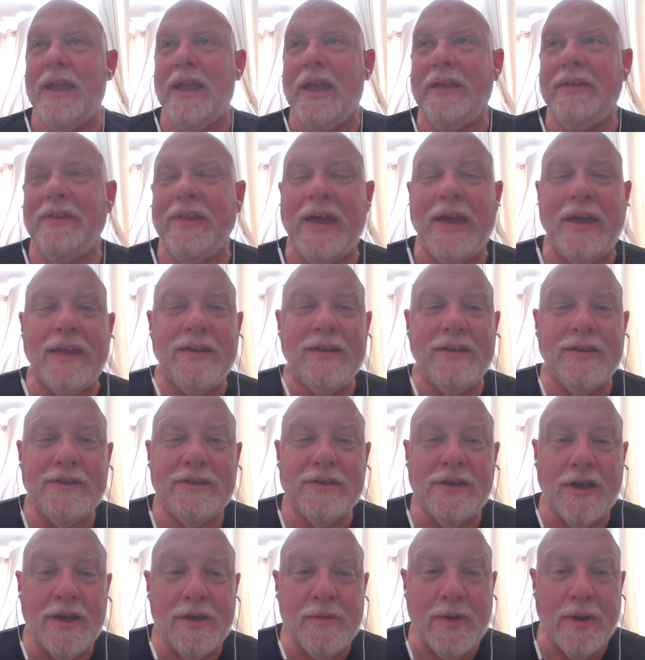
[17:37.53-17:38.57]
And that,
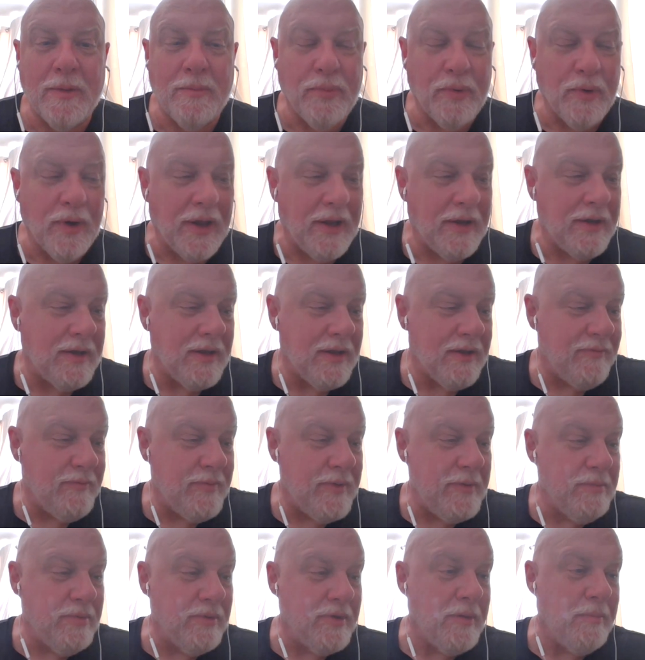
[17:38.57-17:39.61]
talk about branding. If
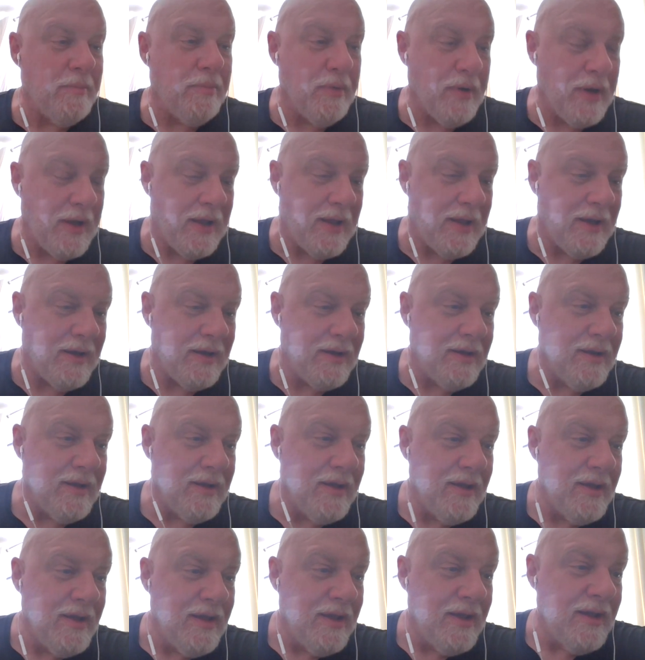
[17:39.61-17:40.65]
people want to brand,
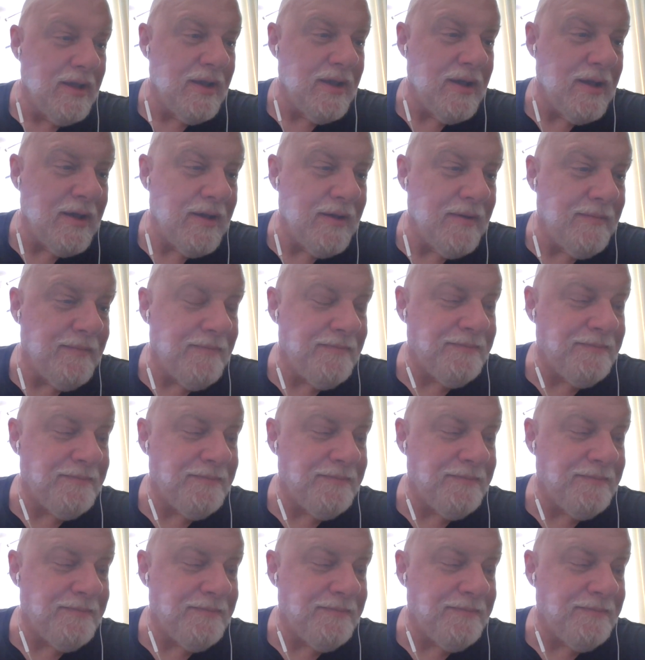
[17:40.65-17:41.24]
uh,